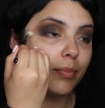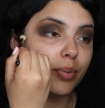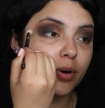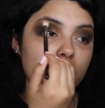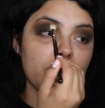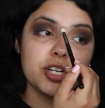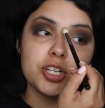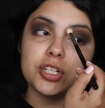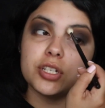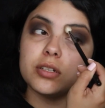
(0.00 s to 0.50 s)

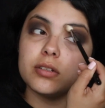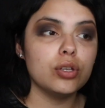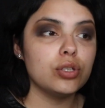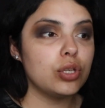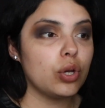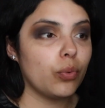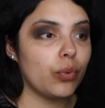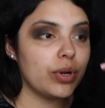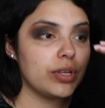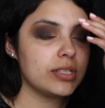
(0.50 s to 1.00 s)
brush.
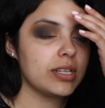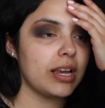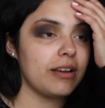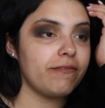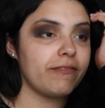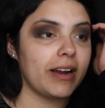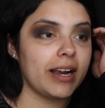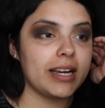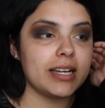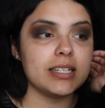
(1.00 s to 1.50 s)
So once I
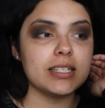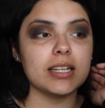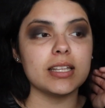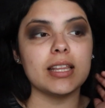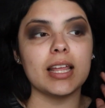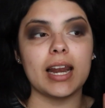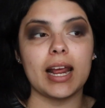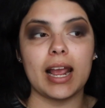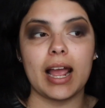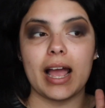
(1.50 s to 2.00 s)
find
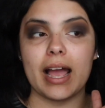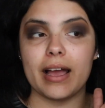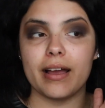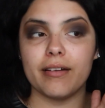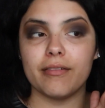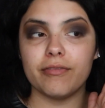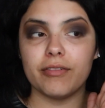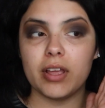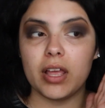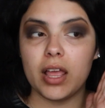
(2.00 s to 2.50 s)
that I
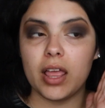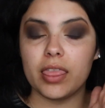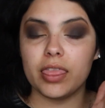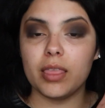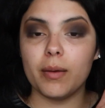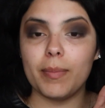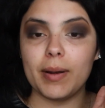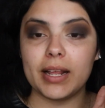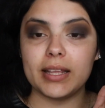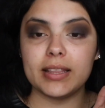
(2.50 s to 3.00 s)
have
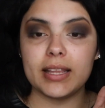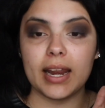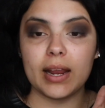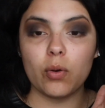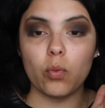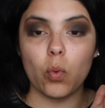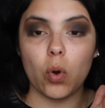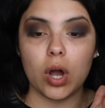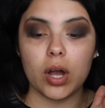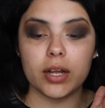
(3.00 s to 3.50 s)
the blend that I
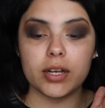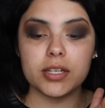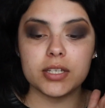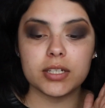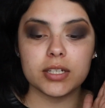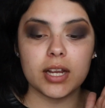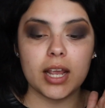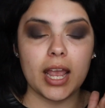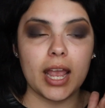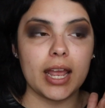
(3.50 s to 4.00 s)

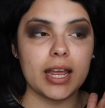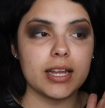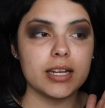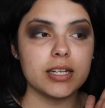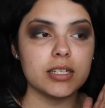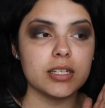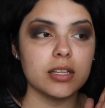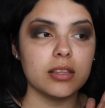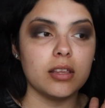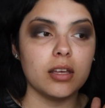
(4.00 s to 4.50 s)
want
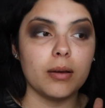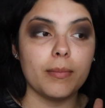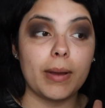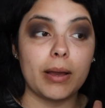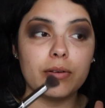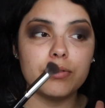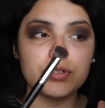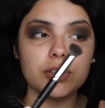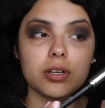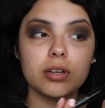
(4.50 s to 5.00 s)
and the
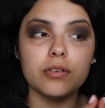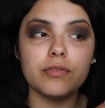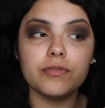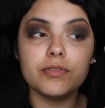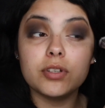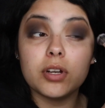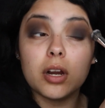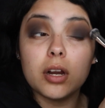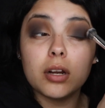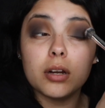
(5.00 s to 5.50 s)
amount
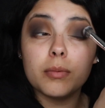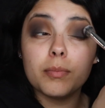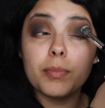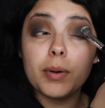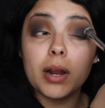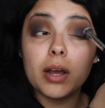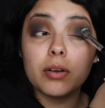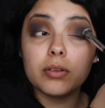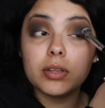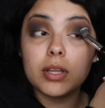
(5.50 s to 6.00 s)
of dark
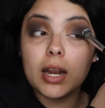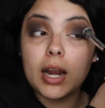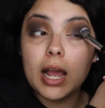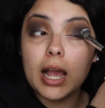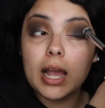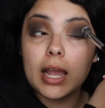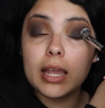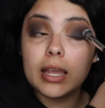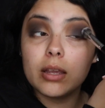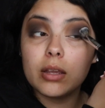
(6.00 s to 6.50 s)
brown that
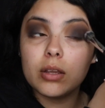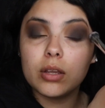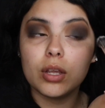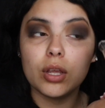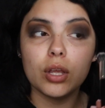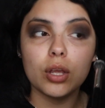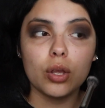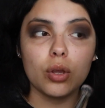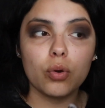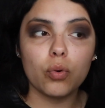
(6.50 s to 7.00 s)
I
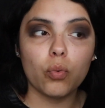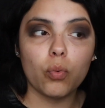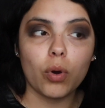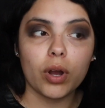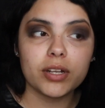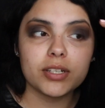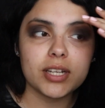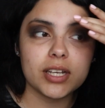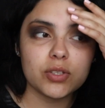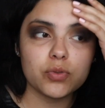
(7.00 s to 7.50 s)

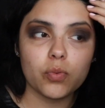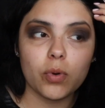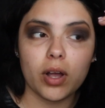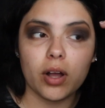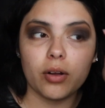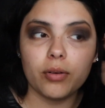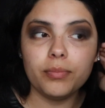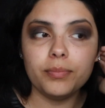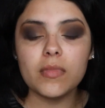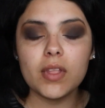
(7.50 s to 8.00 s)
want as
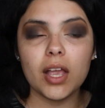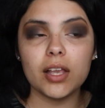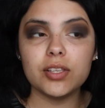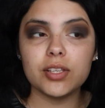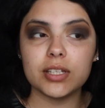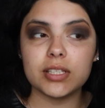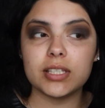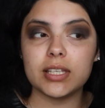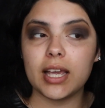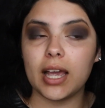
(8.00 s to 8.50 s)
well. As
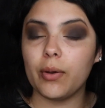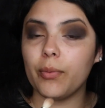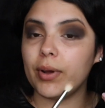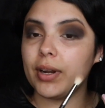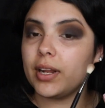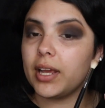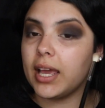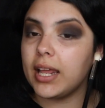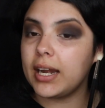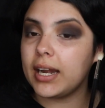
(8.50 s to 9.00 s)
you can see, I
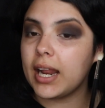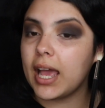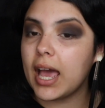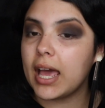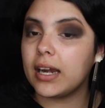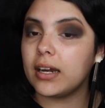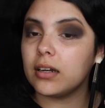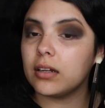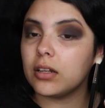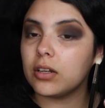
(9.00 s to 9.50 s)
went ahead and
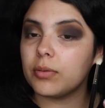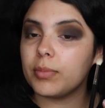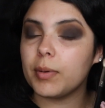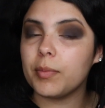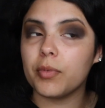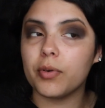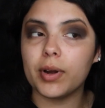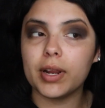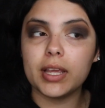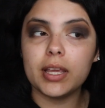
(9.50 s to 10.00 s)
added a little bit
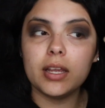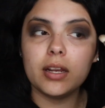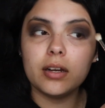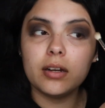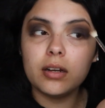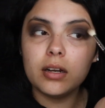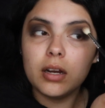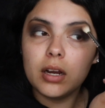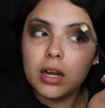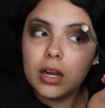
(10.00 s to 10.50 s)
more right
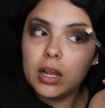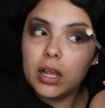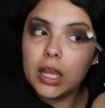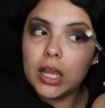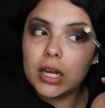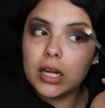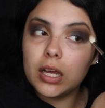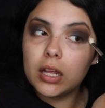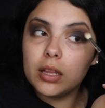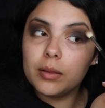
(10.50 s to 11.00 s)
here,
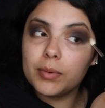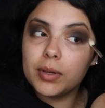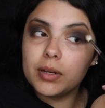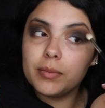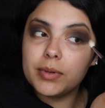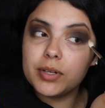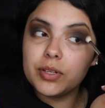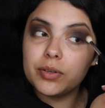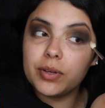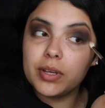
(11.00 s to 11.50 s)
and all I'm going
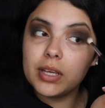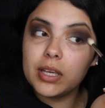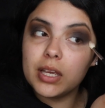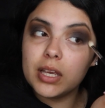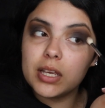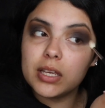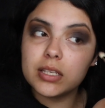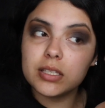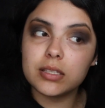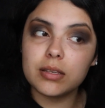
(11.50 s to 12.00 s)
to be doing
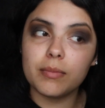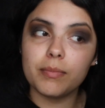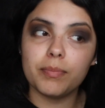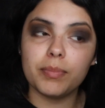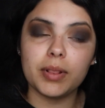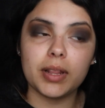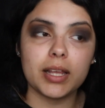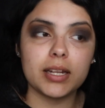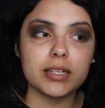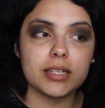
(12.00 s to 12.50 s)
is
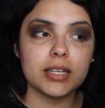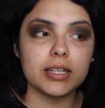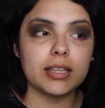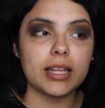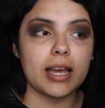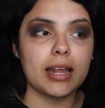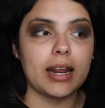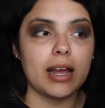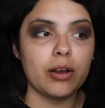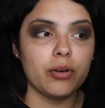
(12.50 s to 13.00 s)
blending
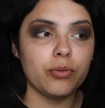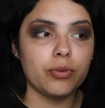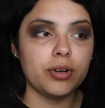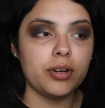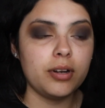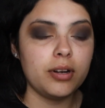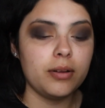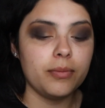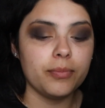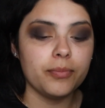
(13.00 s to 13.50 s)
that
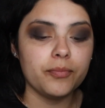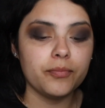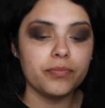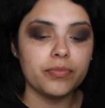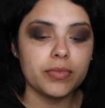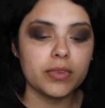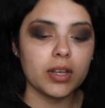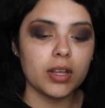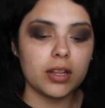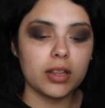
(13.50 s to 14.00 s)
outward,
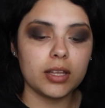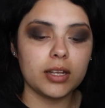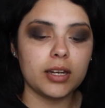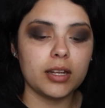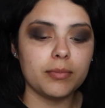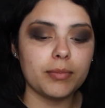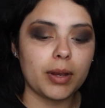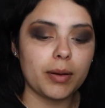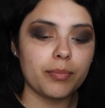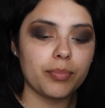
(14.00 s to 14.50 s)

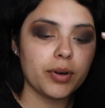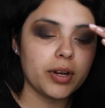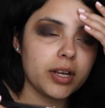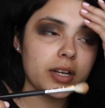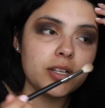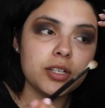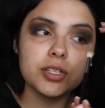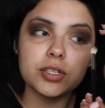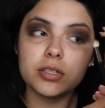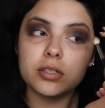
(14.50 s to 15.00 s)
cleaning my
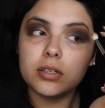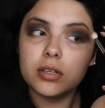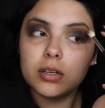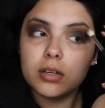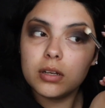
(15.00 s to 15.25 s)
brush,